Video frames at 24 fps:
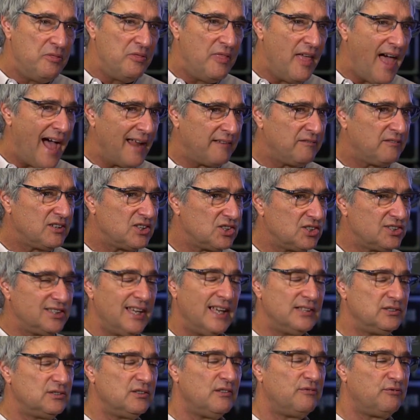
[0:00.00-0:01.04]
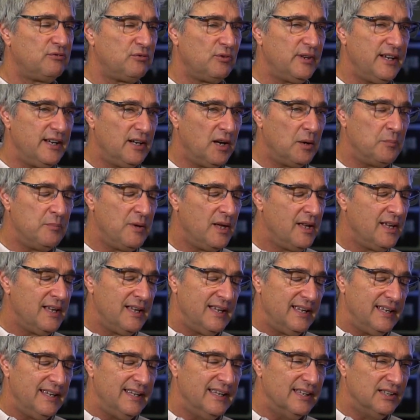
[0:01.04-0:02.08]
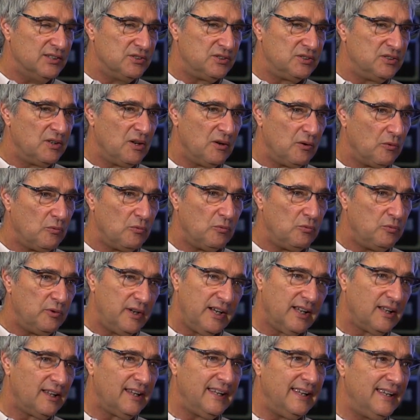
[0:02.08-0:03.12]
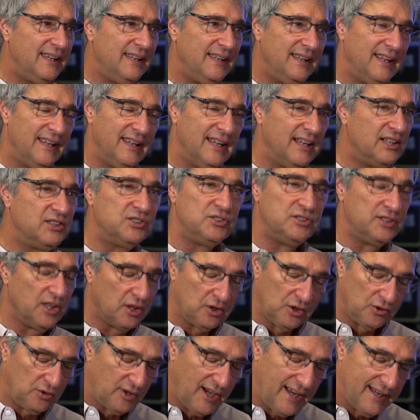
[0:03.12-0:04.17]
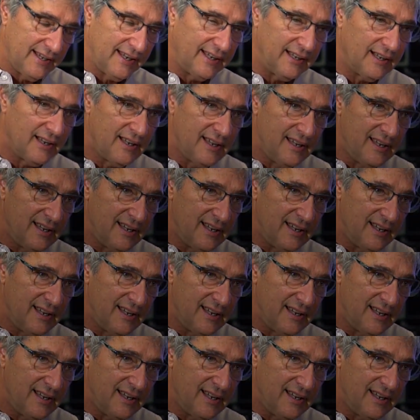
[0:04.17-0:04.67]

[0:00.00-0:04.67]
That sense of freedom is really exhilarating.